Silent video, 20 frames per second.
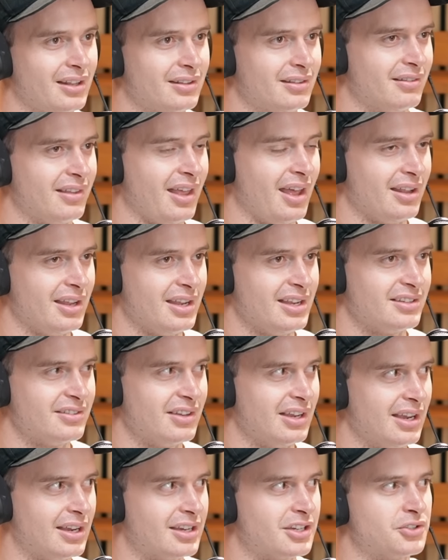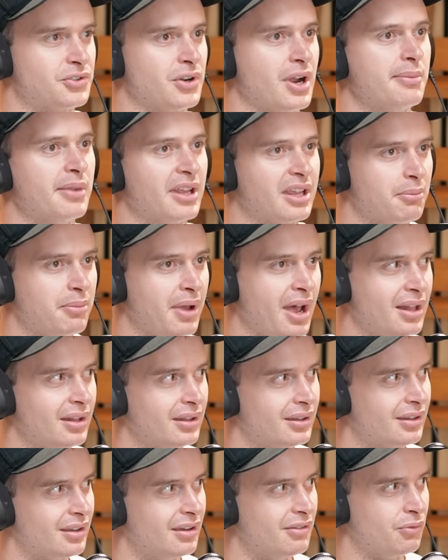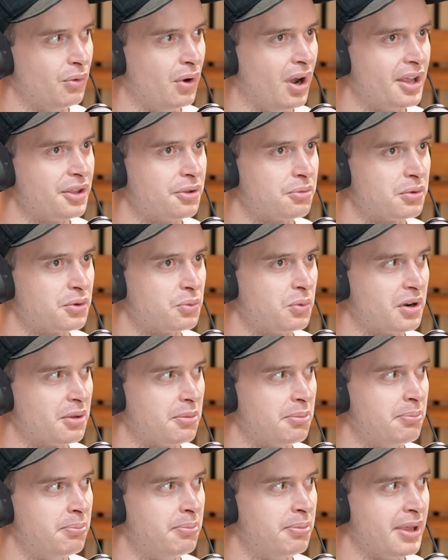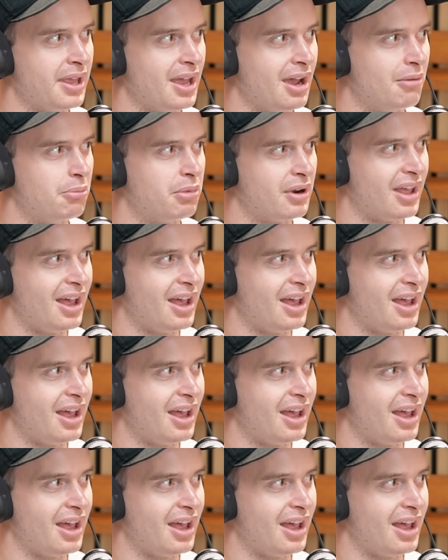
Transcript: that that is extremely compelling of why you would want to be able